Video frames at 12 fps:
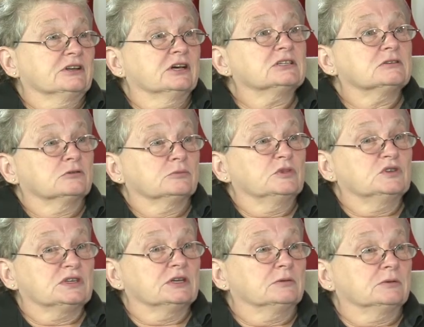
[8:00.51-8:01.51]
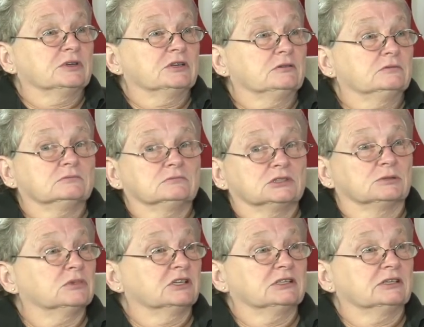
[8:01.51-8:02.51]
nice little museum to be
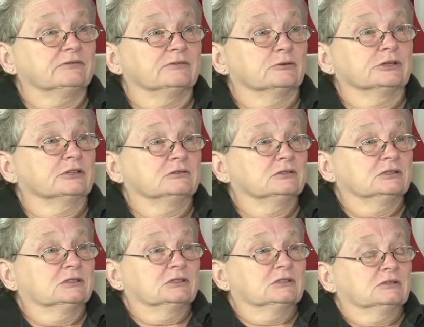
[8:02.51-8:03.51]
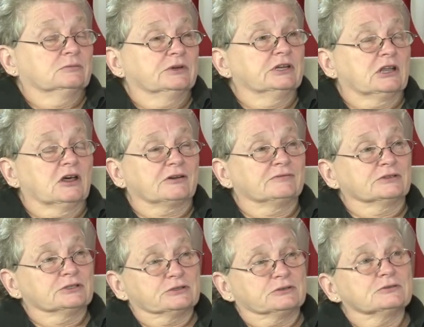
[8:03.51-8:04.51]
completely free. Sure, We get a lot of
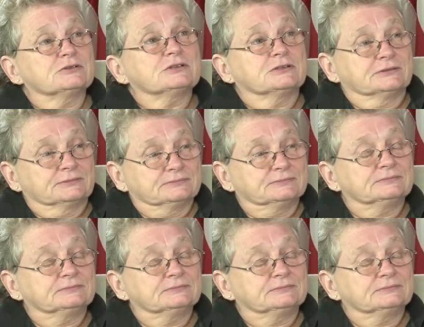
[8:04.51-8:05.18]
visitors. sure.